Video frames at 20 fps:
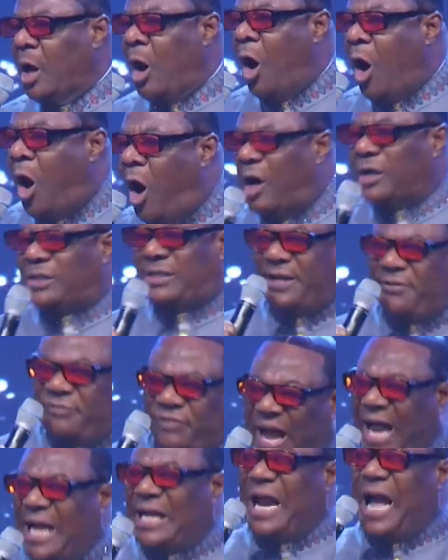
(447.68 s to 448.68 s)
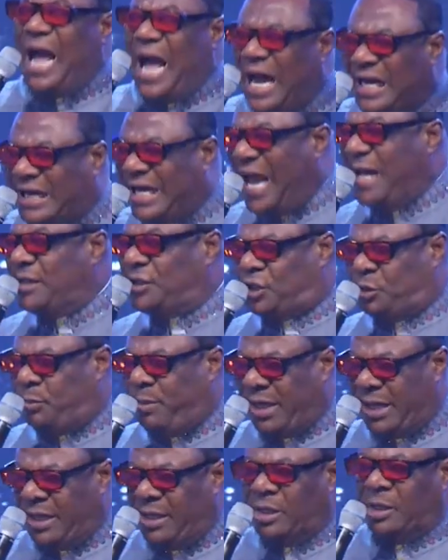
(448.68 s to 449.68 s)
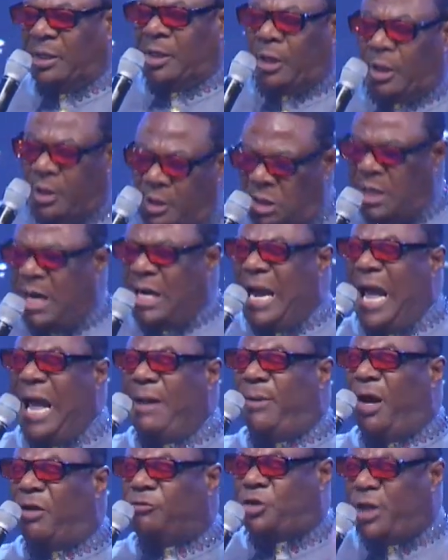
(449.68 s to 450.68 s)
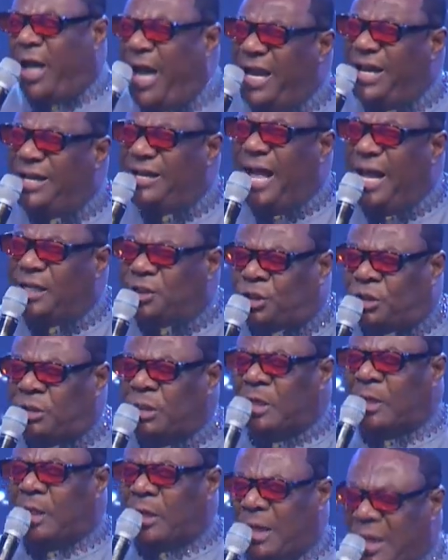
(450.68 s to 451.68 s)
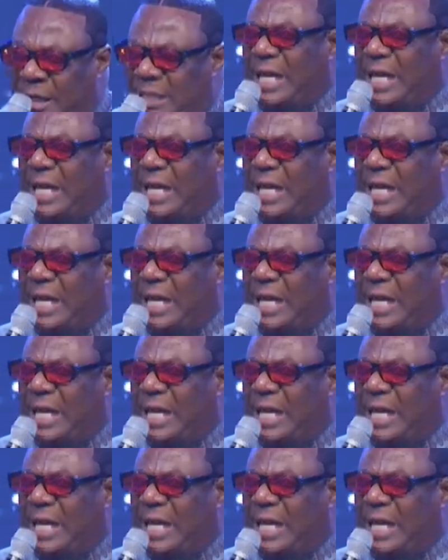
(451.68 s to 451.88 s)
or diviner against me. In the name of Jesus, in the